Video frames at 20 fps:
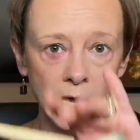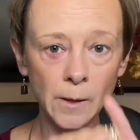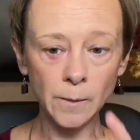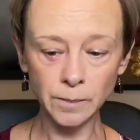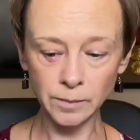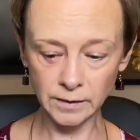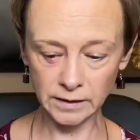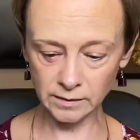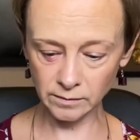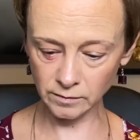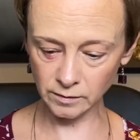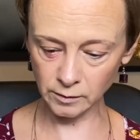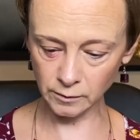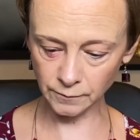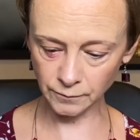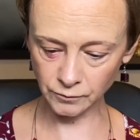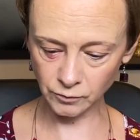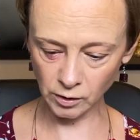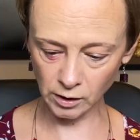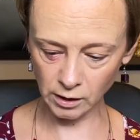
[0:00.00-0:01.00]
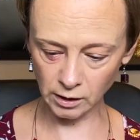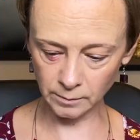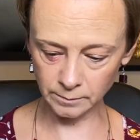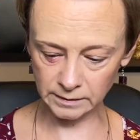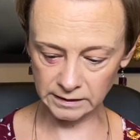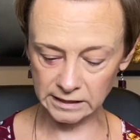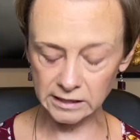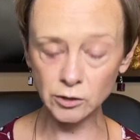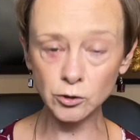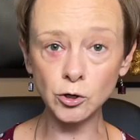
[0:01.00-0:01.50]
This is from
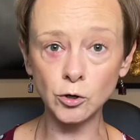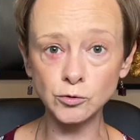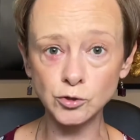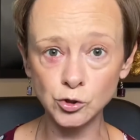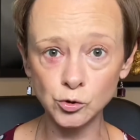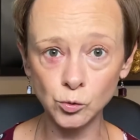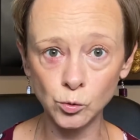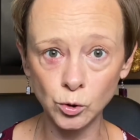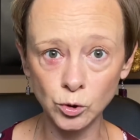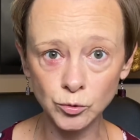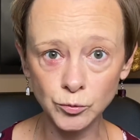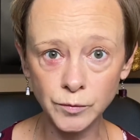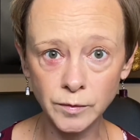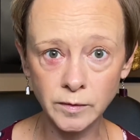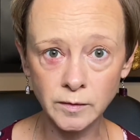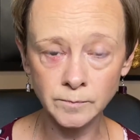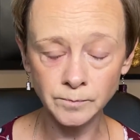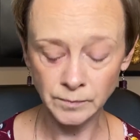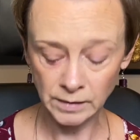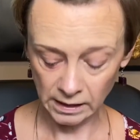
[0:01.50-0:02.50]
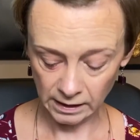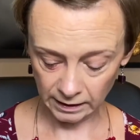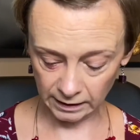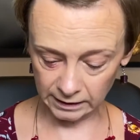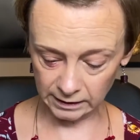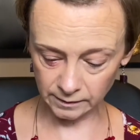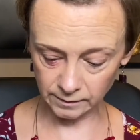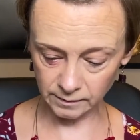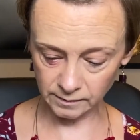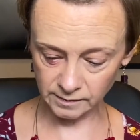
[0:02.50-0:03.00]
Eco Tools,
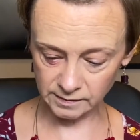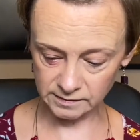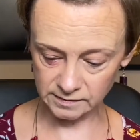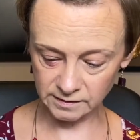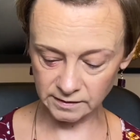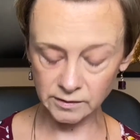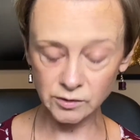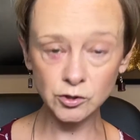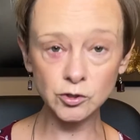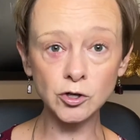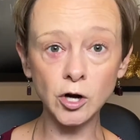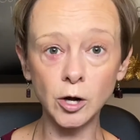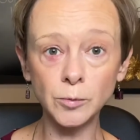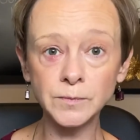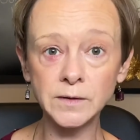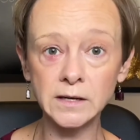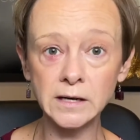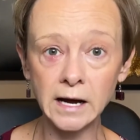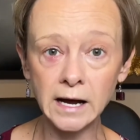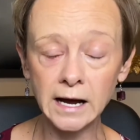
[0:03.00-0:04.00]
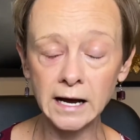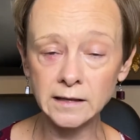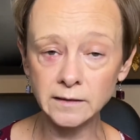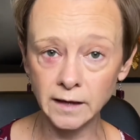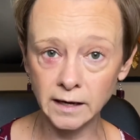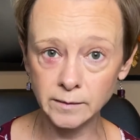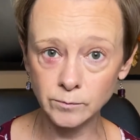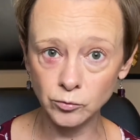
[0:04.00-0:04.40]
and this is the Sculpt and Highlight